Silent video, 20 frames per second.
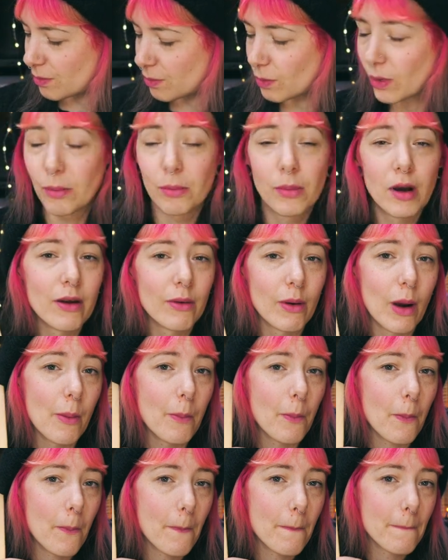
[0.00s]

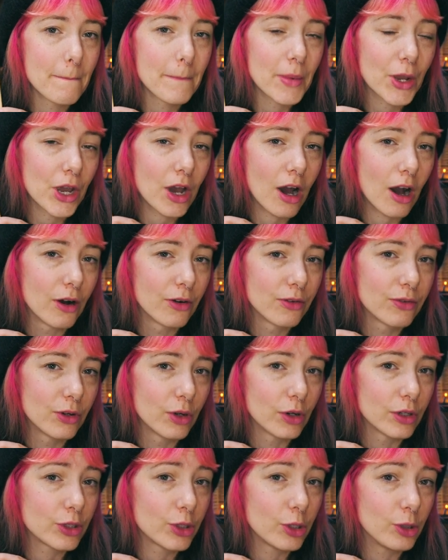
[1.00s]
1x1 cuff,
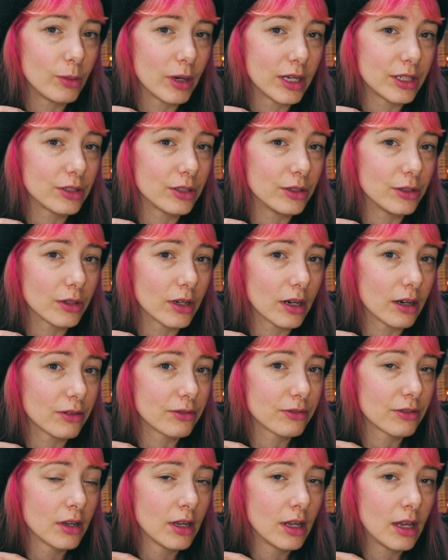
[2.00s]
not a 2x2
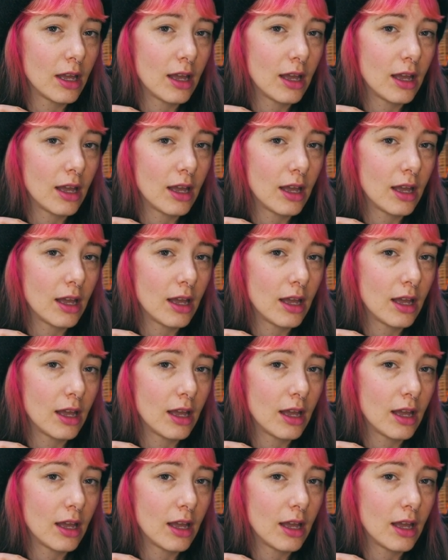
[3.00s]
cuff.